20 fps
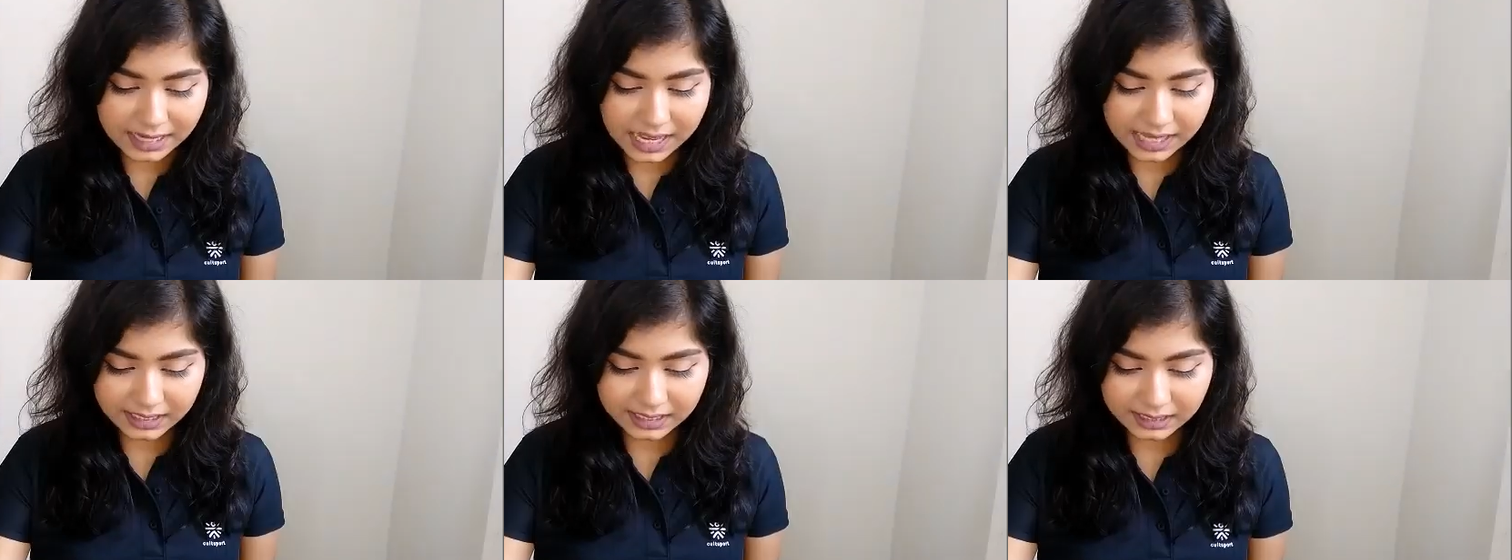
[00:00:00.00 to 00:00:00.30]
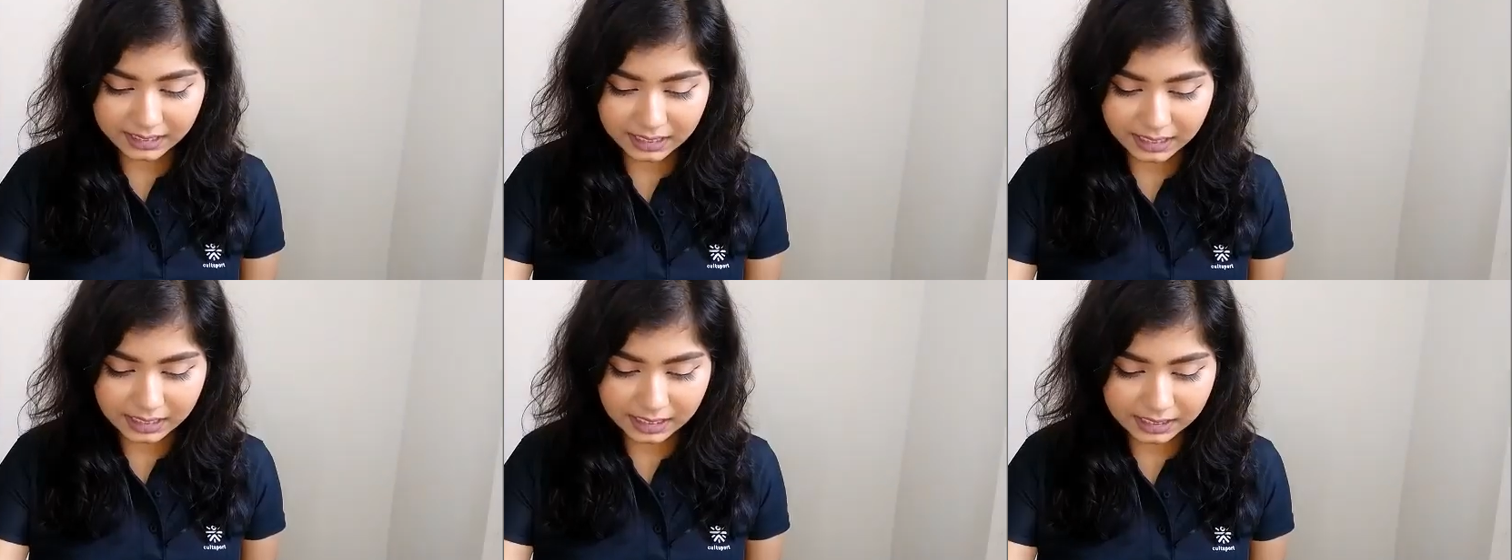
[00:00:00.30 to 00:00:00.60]

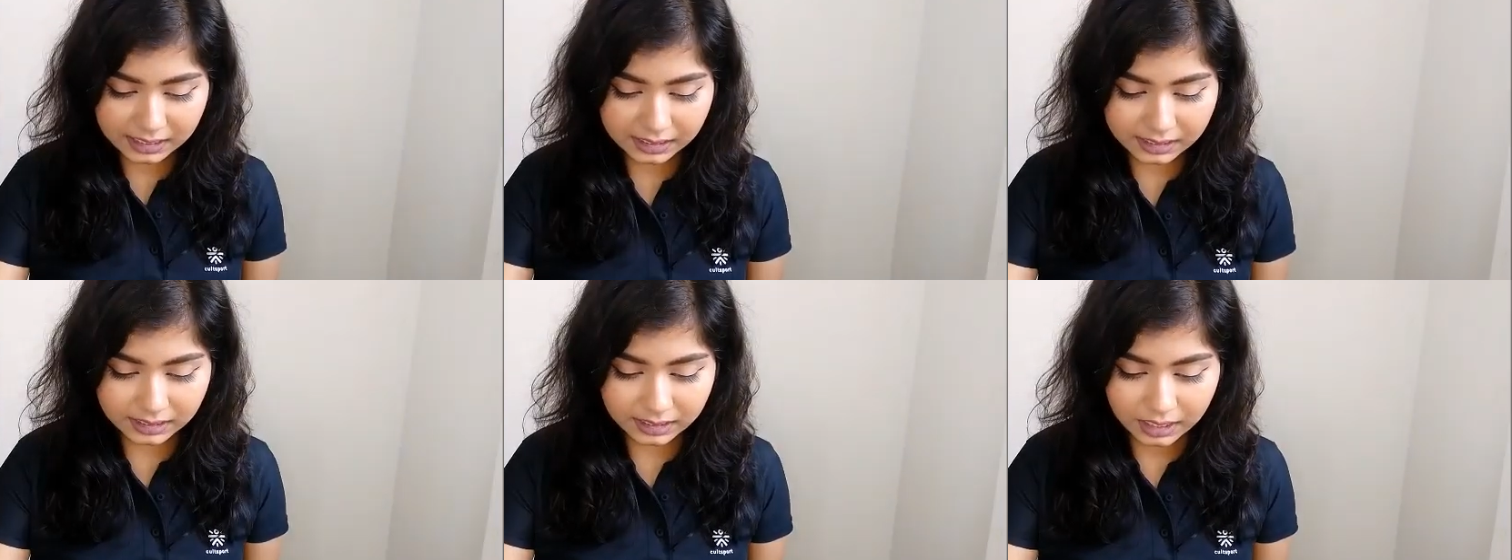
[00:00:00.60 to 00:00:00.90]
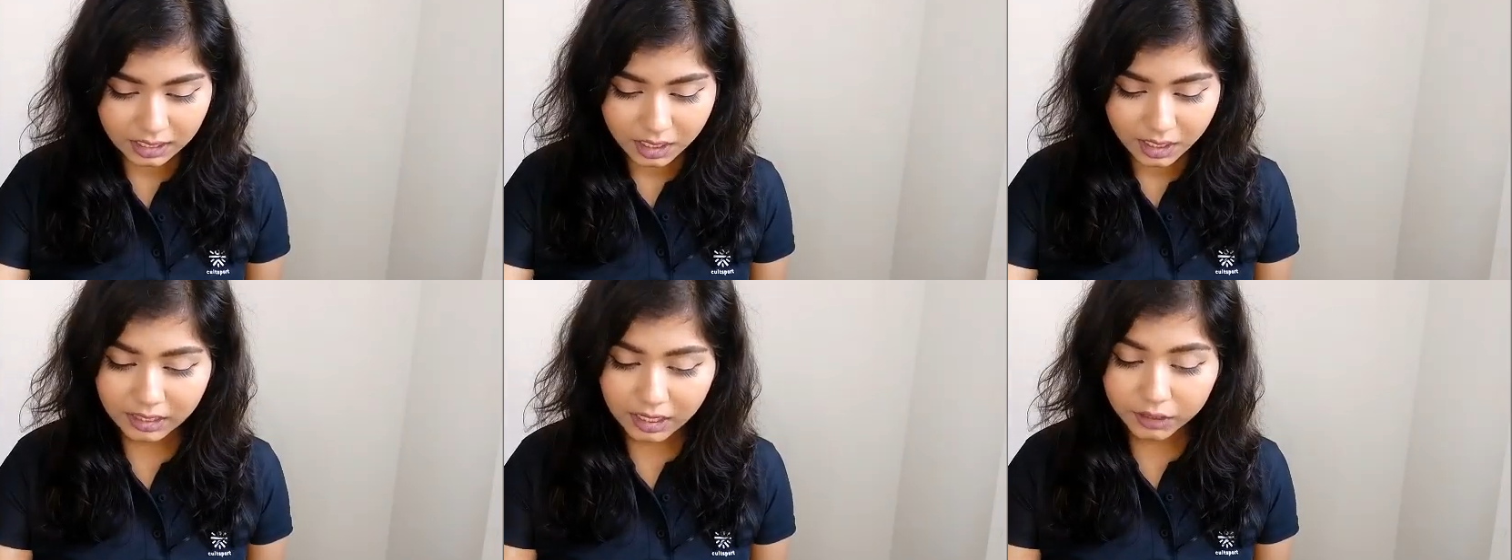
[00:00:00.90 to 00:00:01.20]
Next is
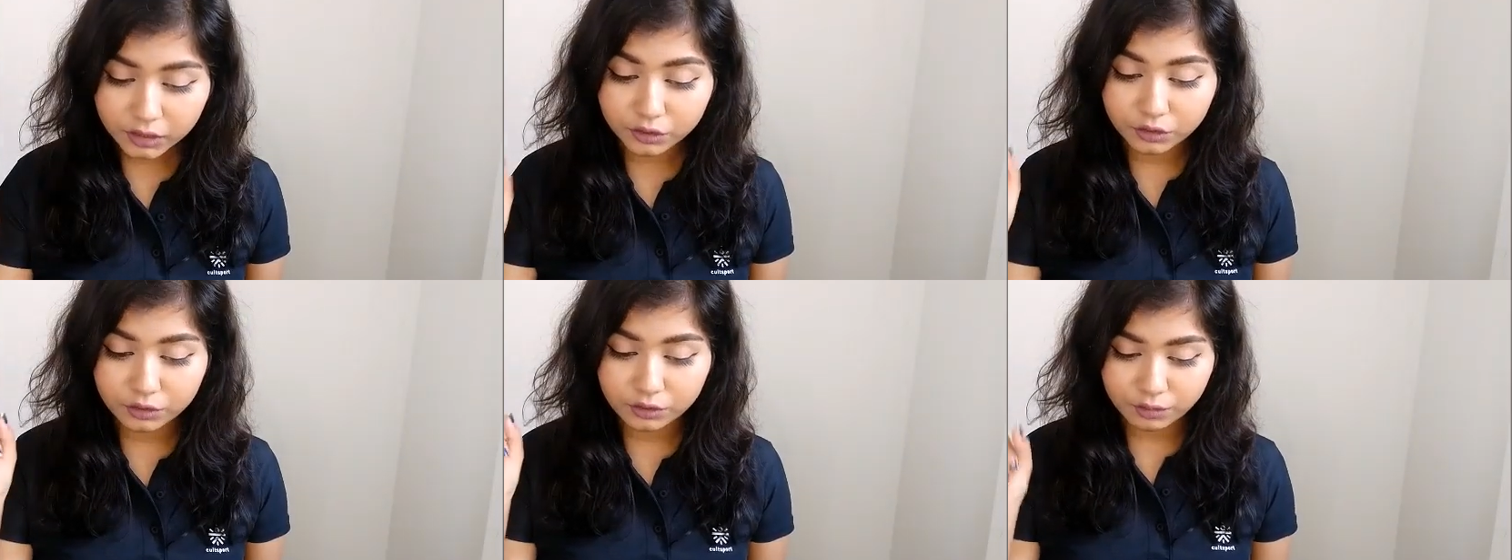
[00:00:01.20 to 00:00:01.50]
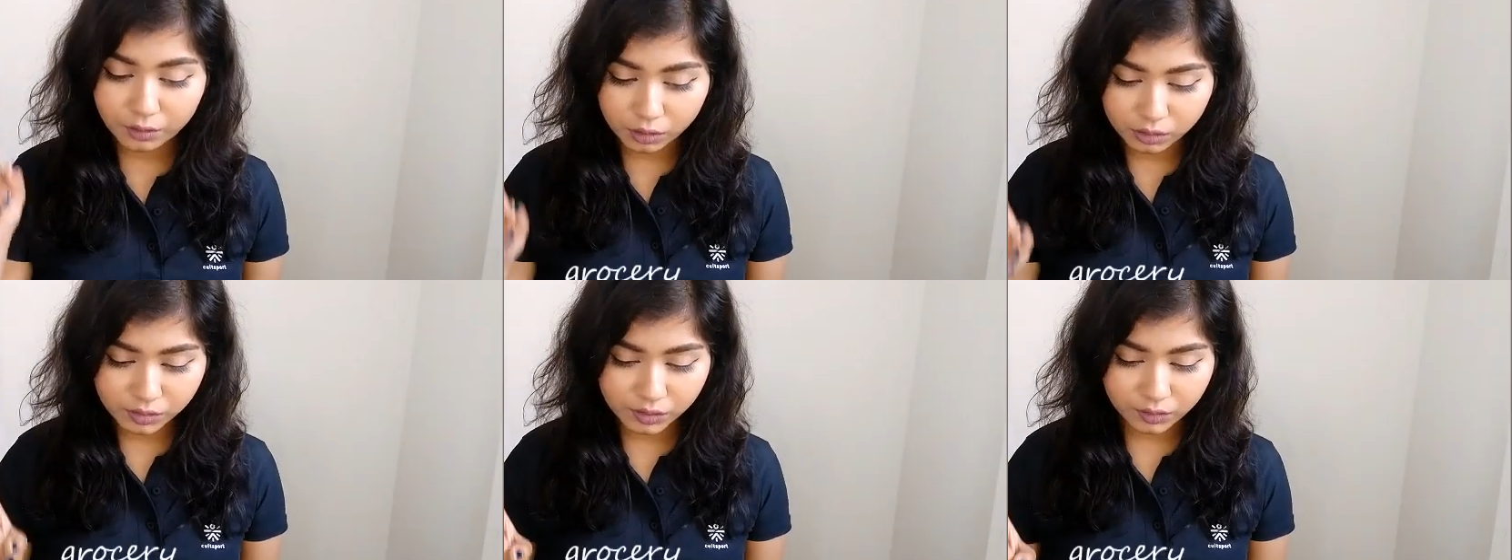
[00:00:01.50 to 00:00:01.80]
another
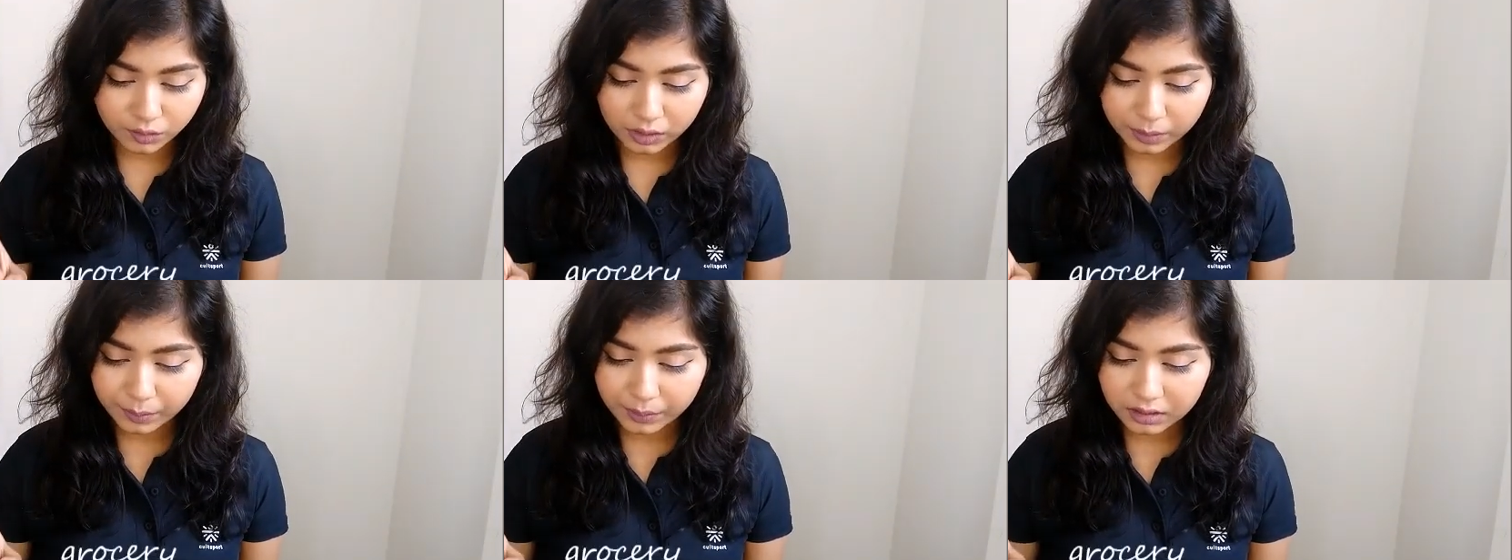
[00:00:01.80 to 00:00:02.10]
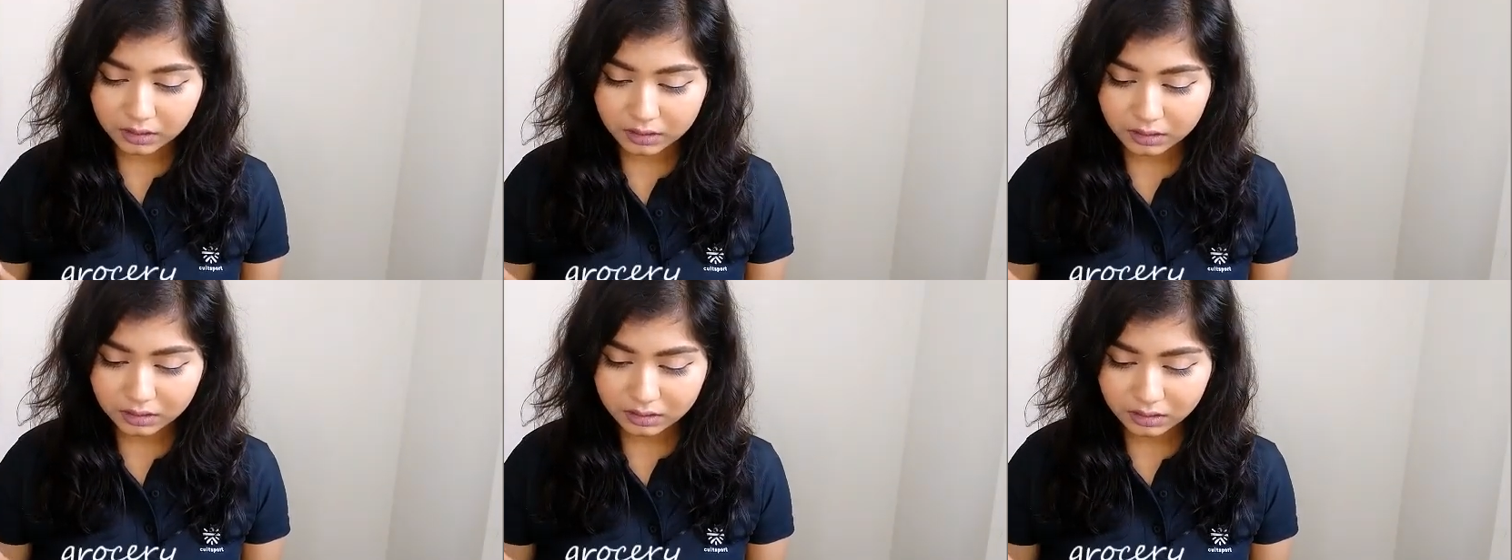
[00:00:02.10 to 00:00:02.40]
grocery
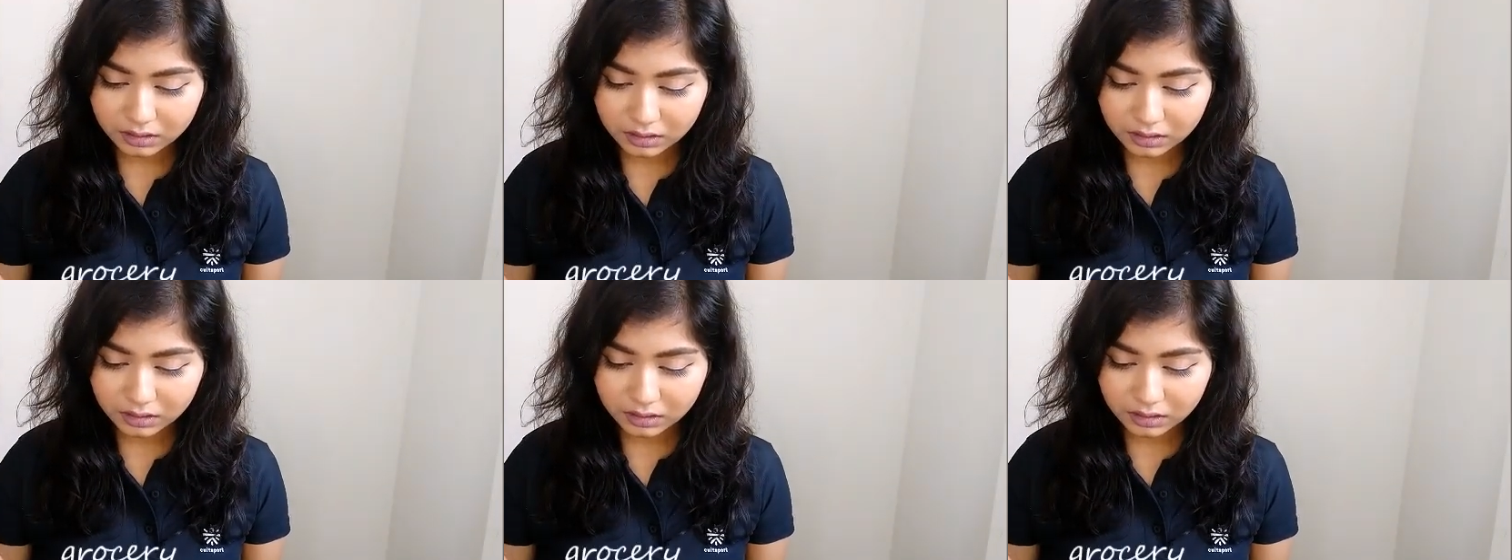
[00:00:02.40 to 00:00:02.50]
bill